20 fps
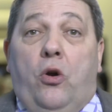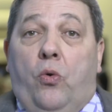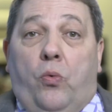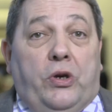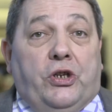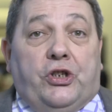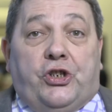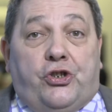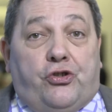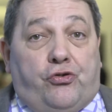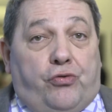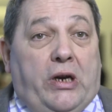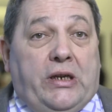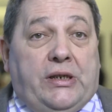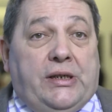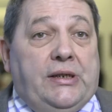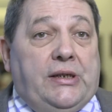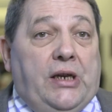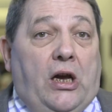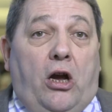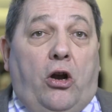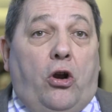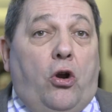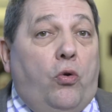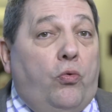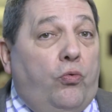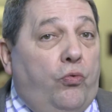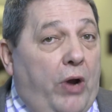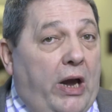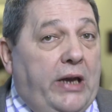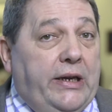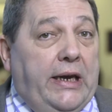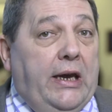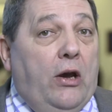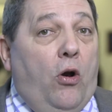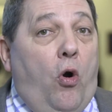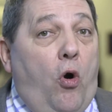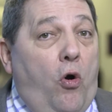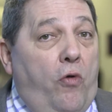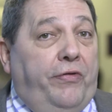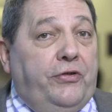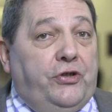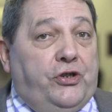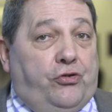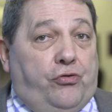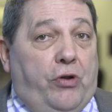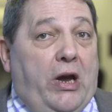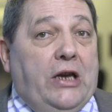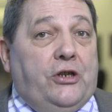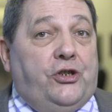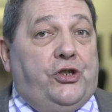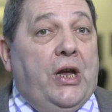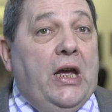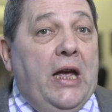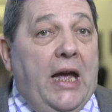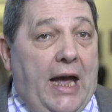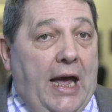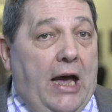which stresses our already overstretched